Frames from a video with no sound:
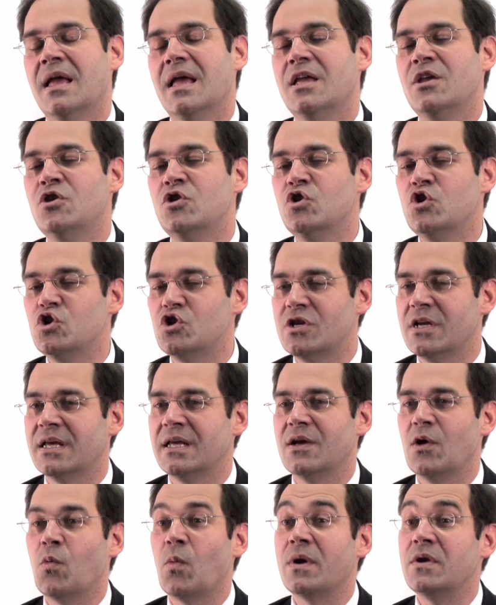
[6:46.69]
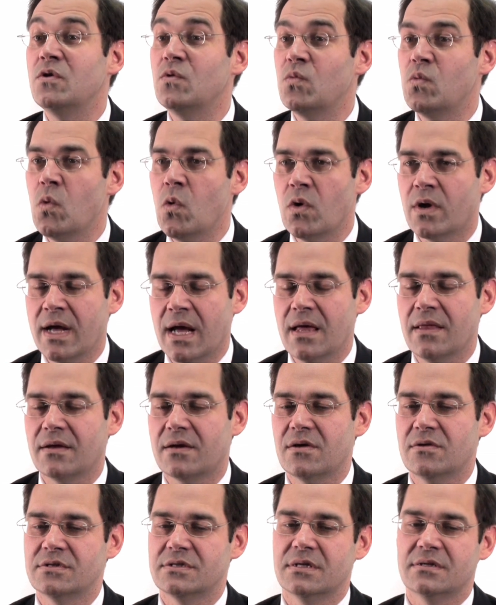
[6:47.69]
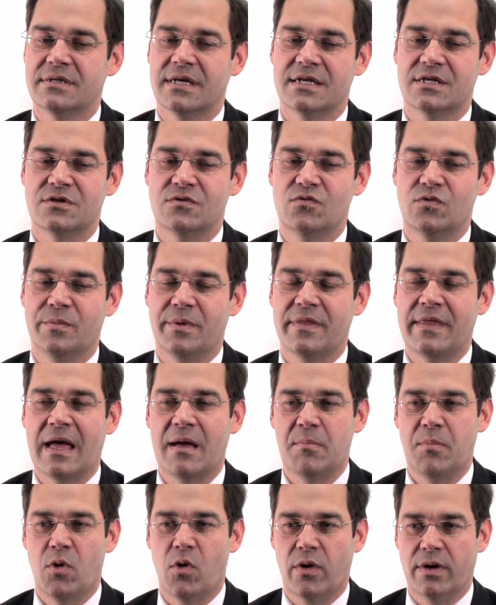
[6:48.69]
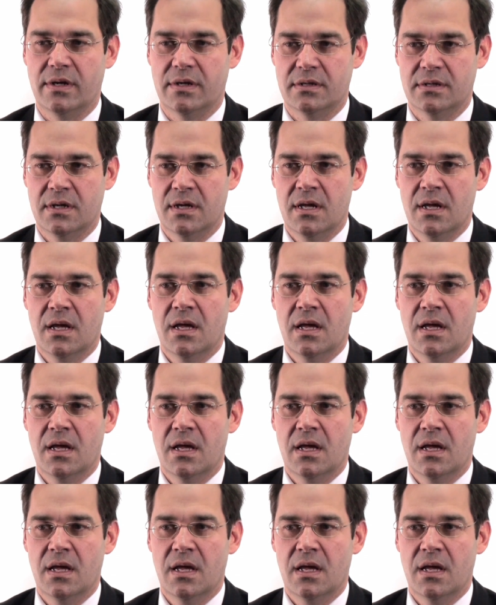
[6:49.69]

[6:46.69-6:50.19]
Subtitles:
Usually, when you walk out the consultation room at that point,